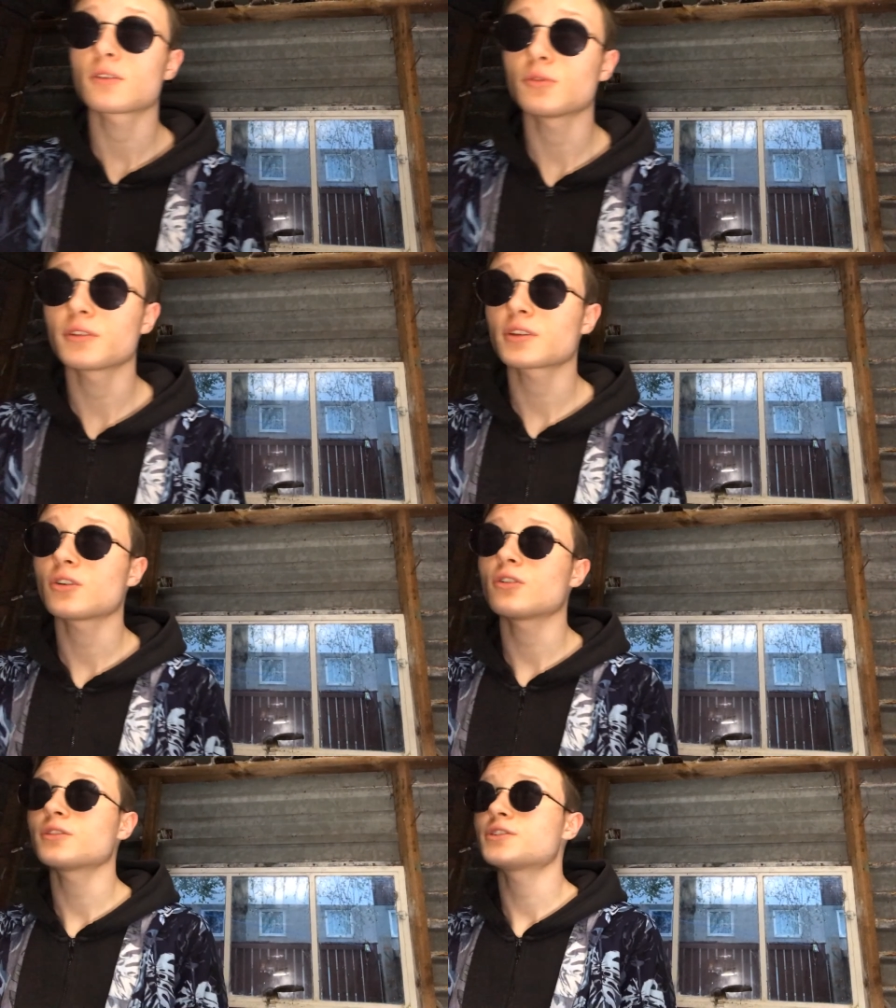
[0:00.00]
going to the
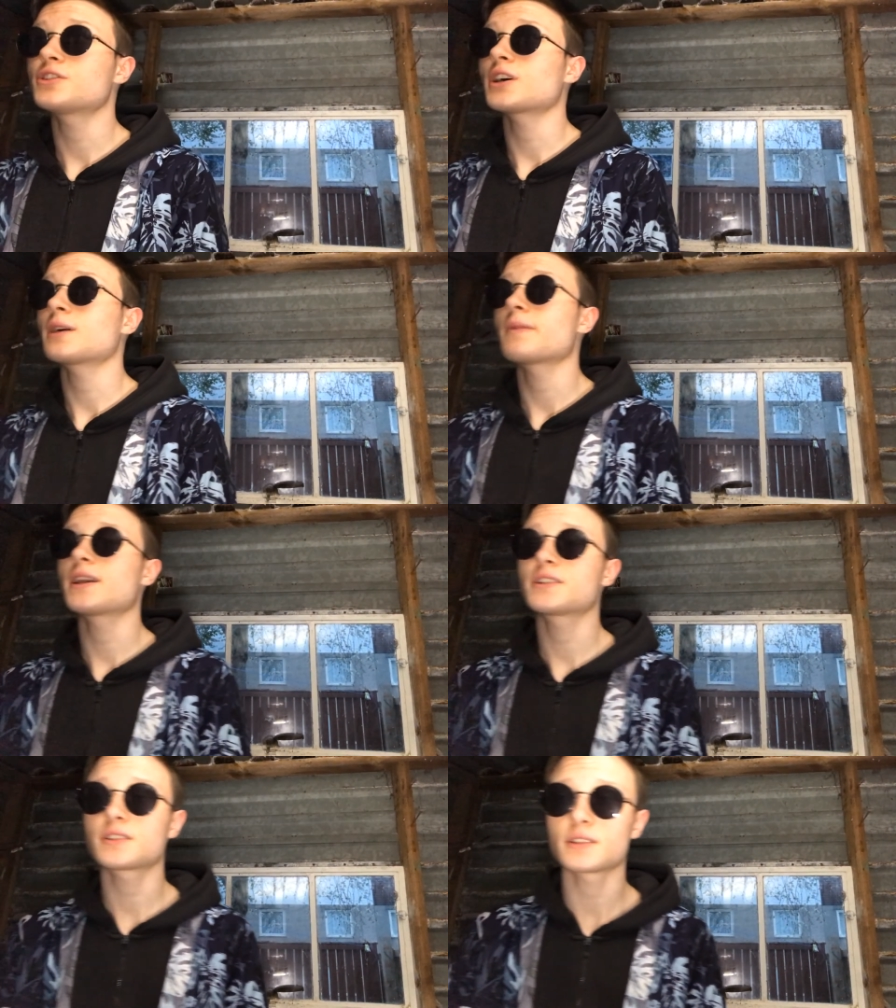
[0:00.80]
college, I
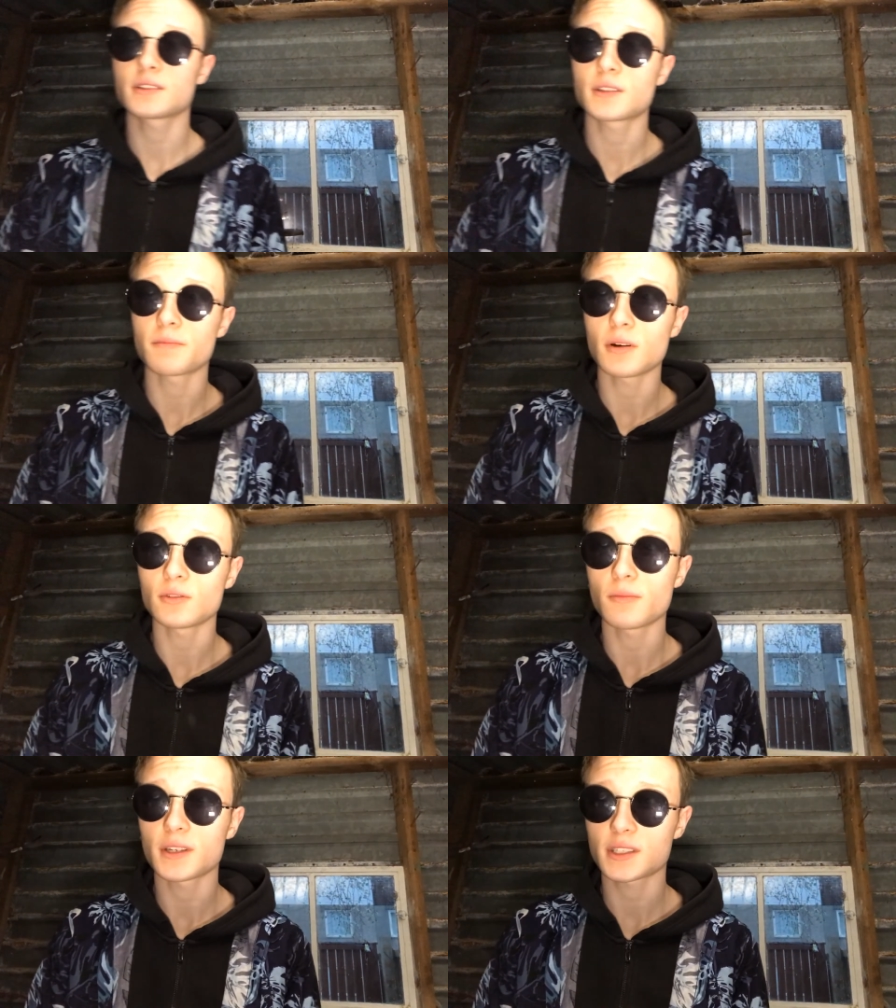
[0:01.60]
managed to
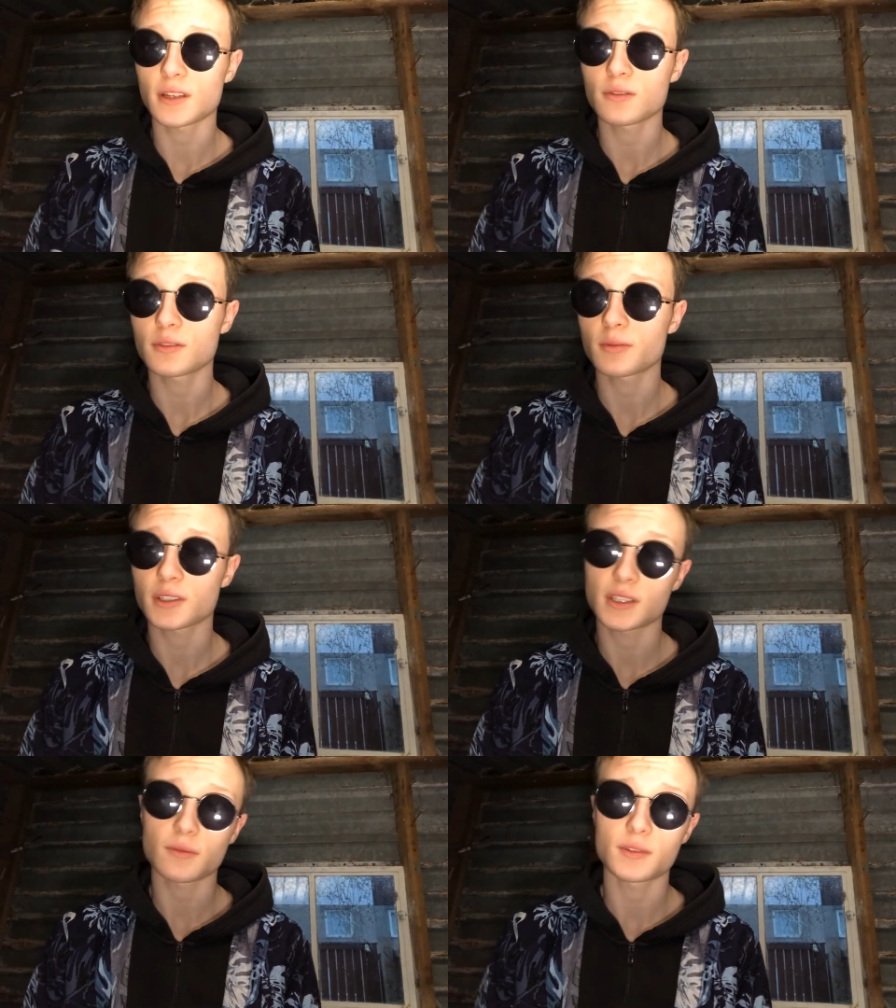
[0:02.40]
build on my skills
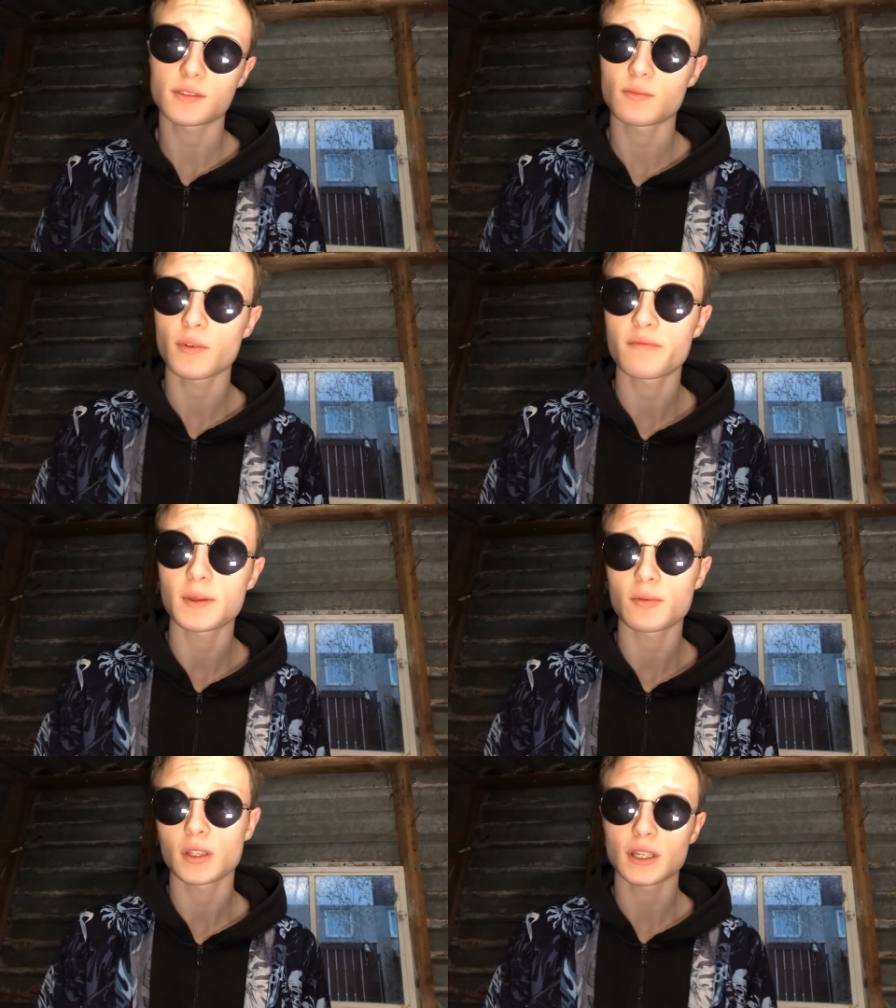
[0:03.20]
because I was with
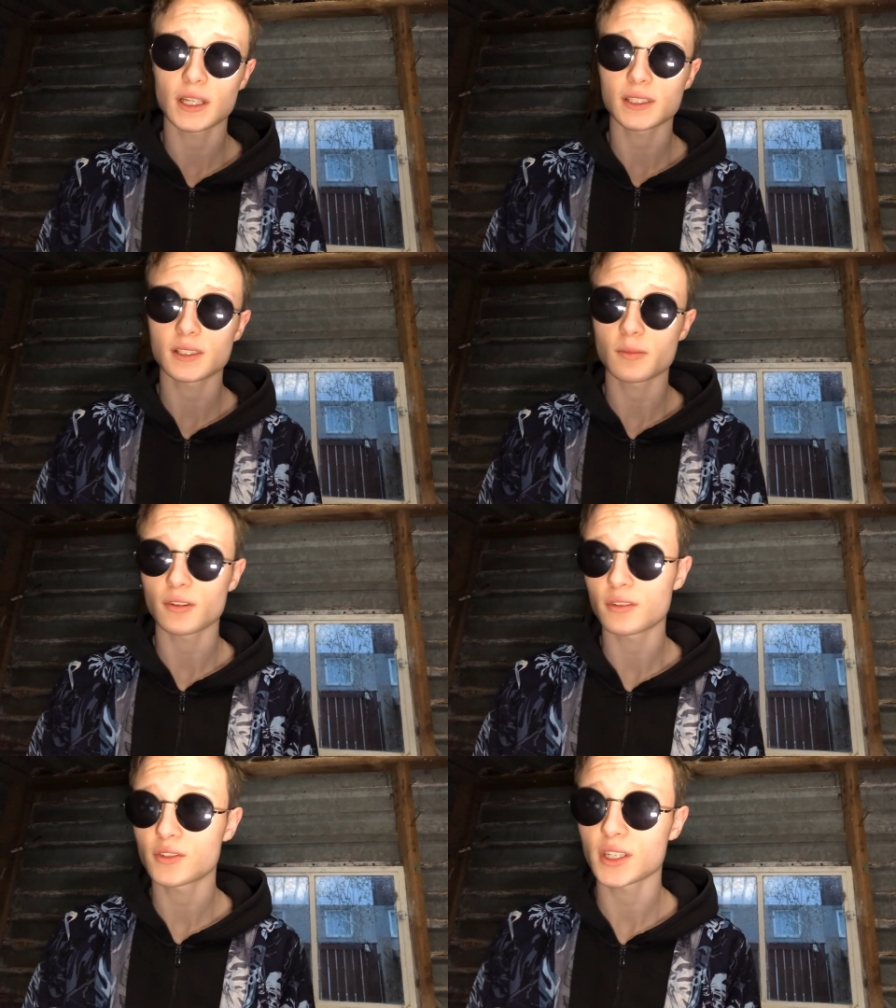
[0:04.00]
people that had
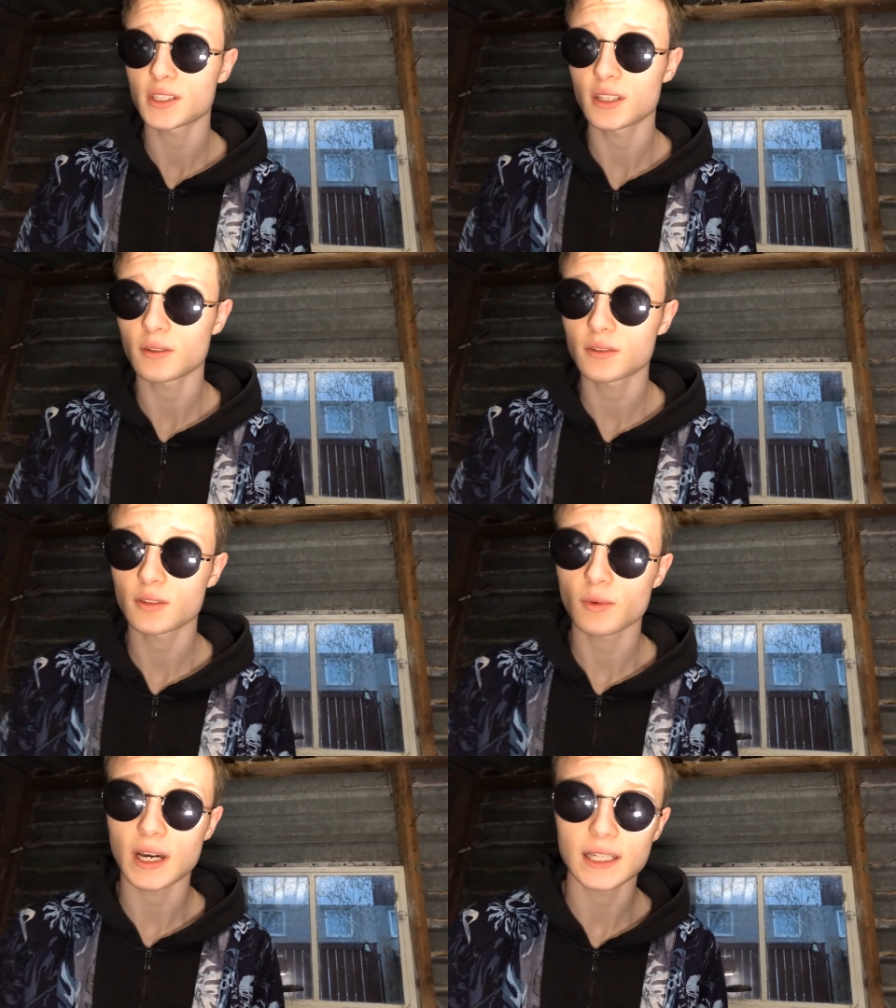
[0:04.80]
similar interests
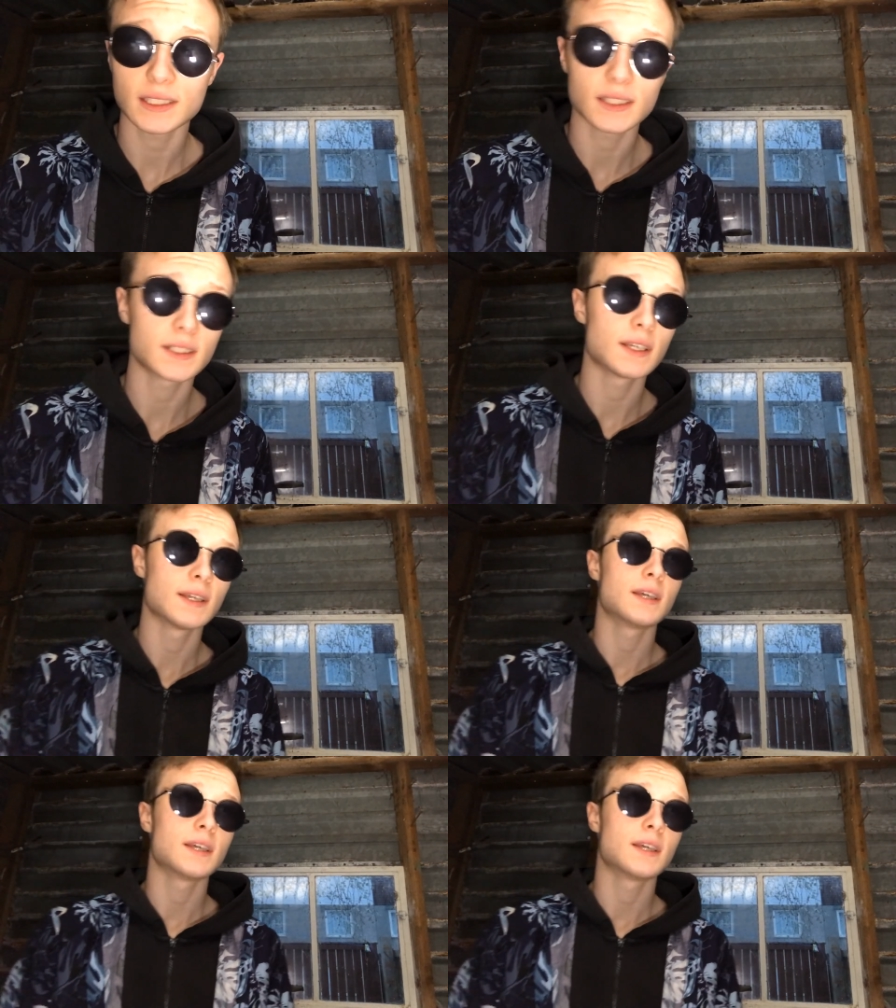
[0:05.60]
to what I did.